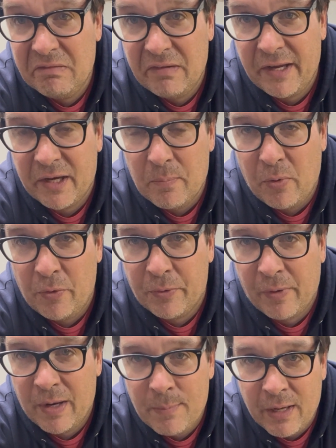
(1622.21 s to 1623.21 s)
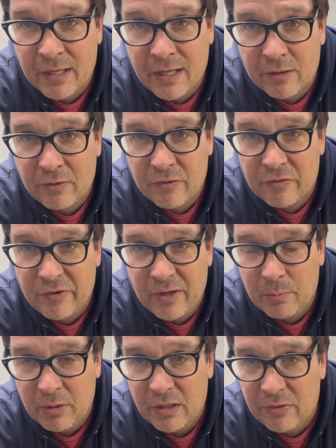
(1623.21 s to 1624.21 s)
I can pull it right back out to the
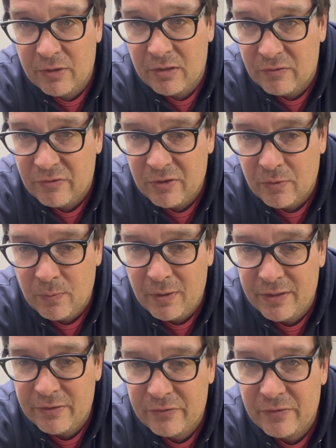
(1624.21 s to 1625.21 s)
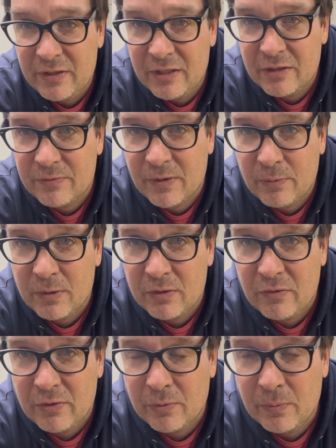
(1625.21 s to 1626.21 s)
same length that it still was if I want
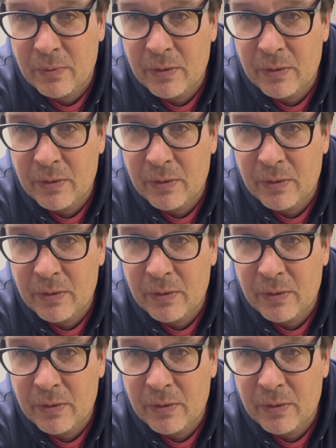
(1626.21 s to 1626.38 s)
to.